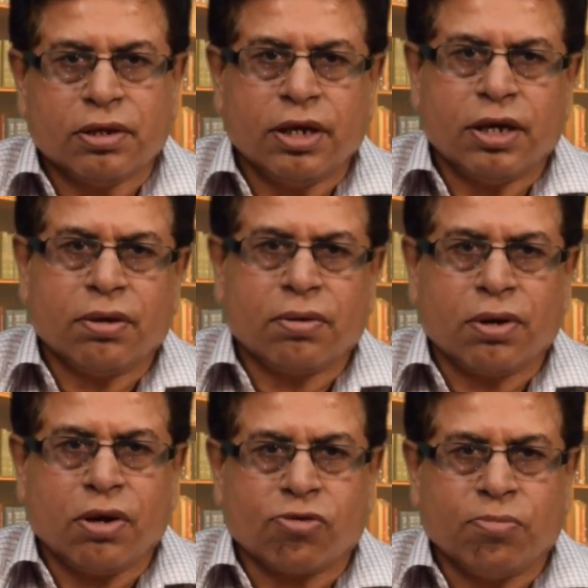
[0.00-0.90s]
Then
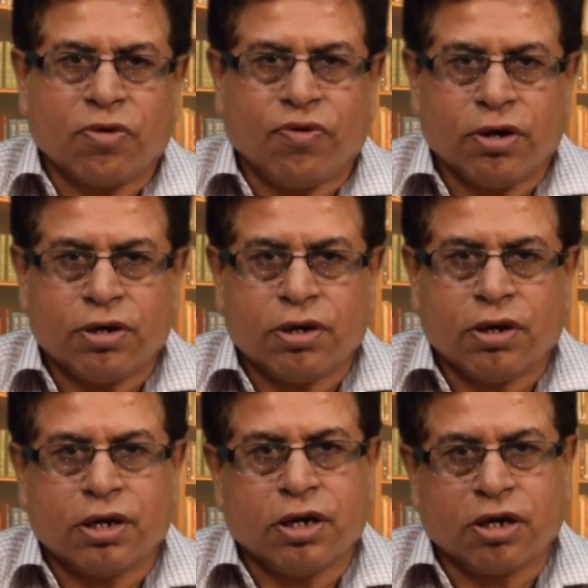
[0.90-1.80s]
document profile
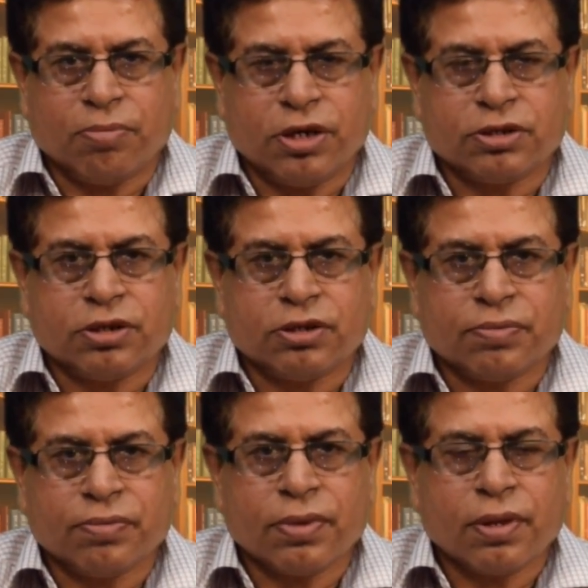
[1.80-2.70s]
or database is
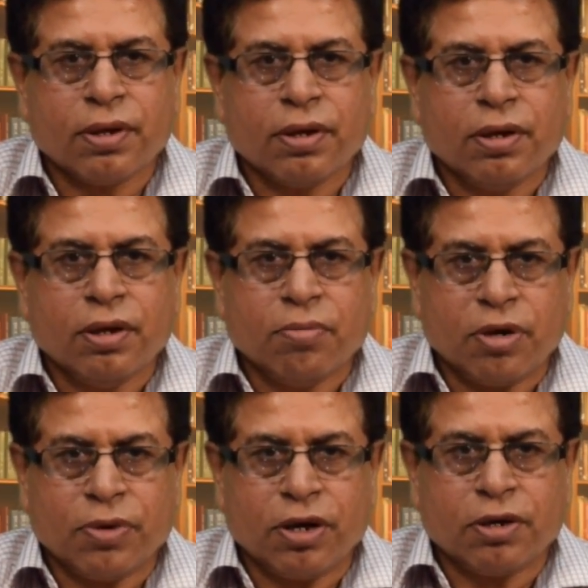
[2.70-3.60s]

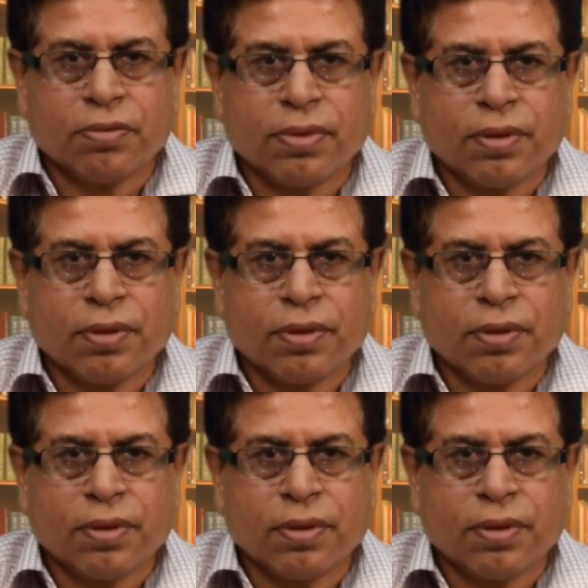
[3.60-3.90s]
prepared.